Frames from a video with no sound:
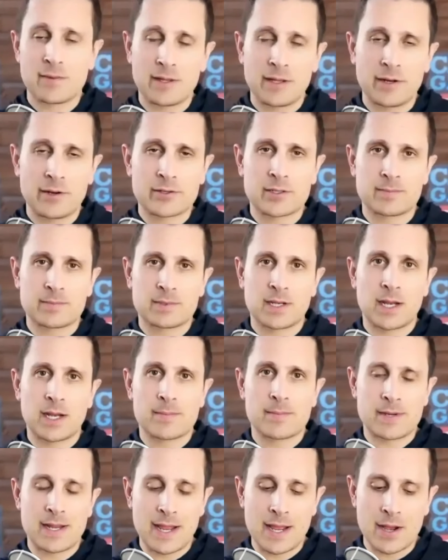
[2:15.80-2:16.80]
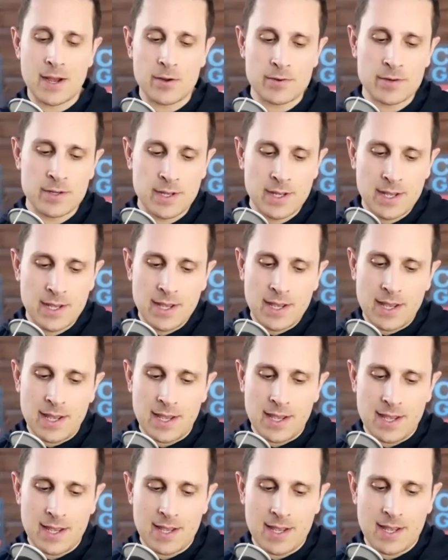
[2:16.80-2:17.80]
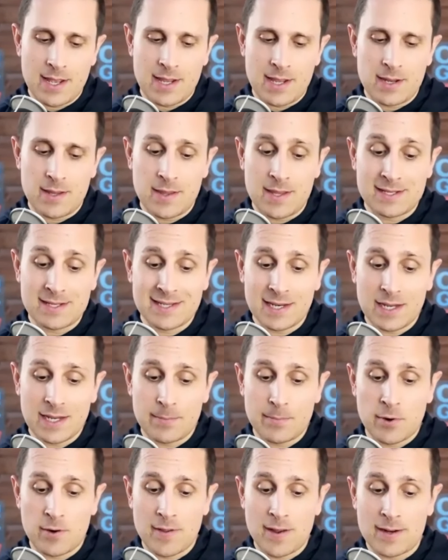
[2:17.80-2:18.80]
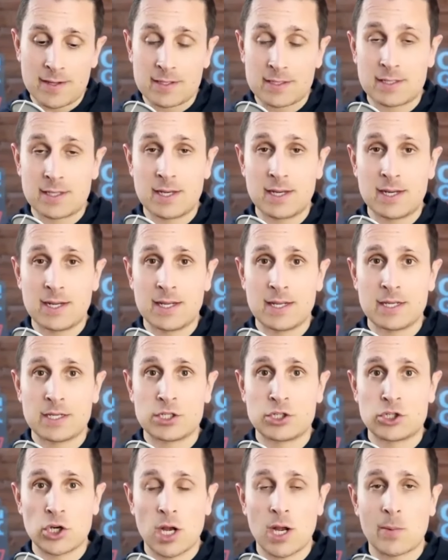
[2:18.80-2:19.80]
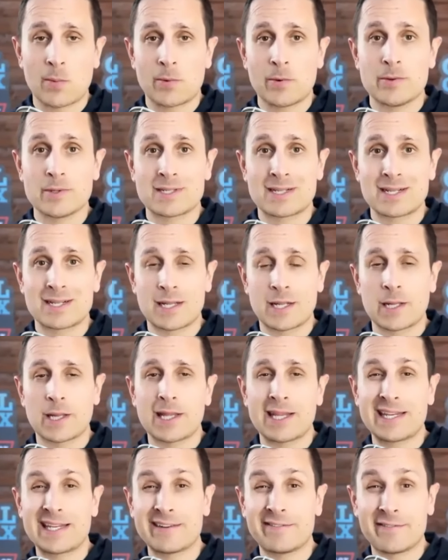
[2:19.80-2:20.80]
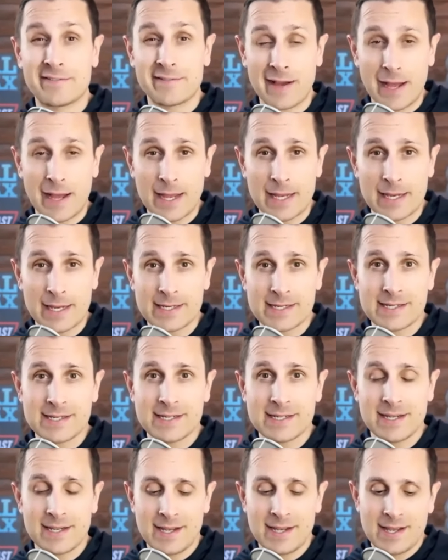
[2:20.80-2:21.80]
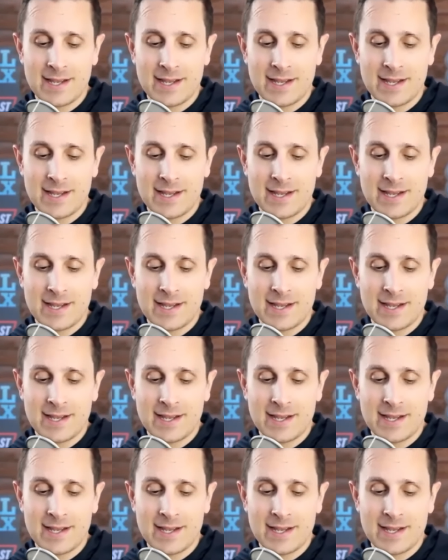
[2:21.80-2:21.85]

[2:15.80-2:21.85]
from leadership top down Yep. And the second part of that is getting job roles clearly defined.